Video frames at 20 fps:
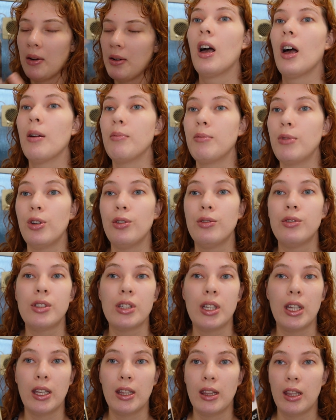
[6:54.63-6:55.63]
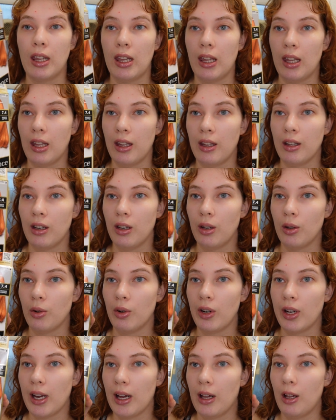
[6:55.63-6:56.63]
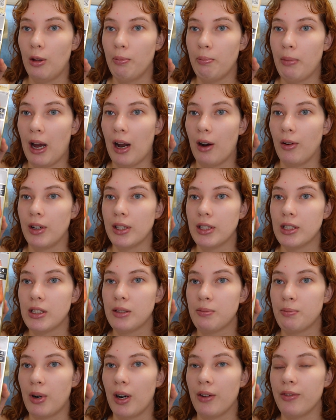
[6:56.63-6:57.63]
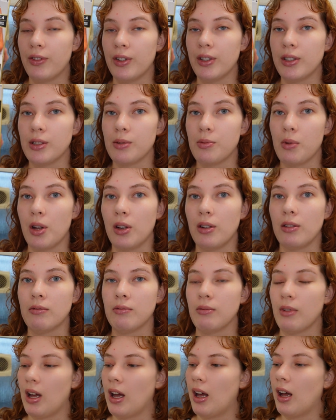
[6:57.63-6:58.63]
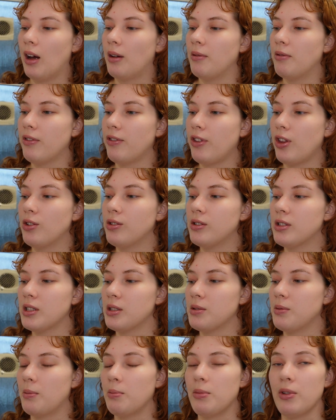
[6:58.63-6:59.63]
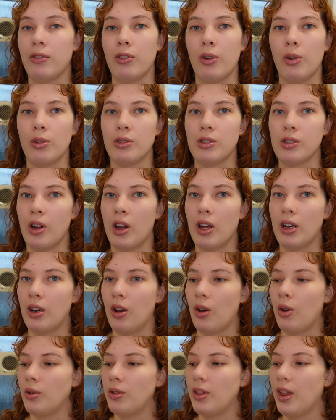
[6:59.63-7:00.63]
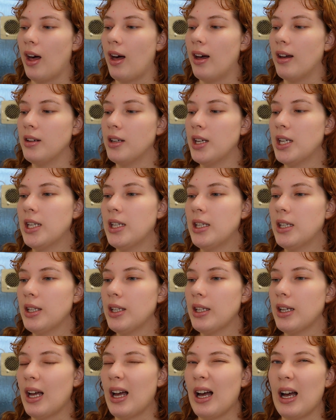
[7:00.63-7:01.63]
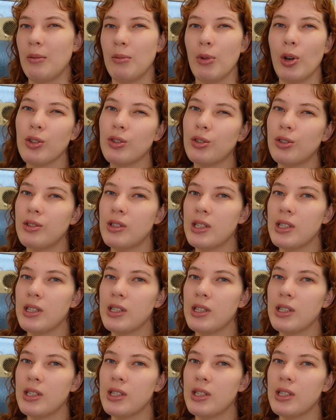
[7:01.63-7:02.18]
I'm using the L'Oreal Paris Preference one. I've used this one before, so I know that I'm not too